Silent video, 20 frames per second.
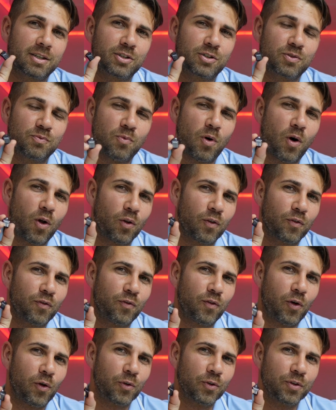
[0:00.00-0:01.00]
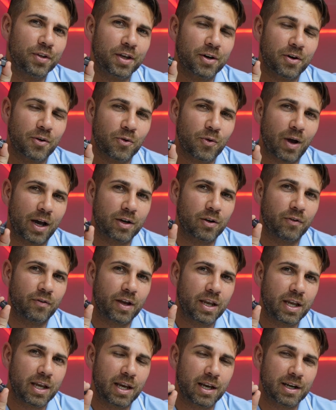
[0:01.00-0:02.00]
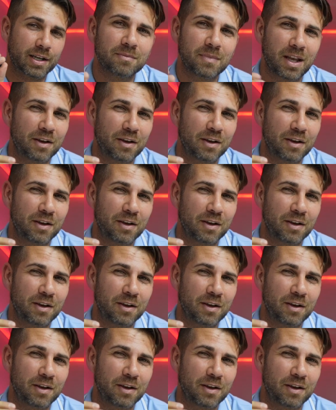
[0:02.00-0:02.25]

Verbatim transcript: small folder right over here.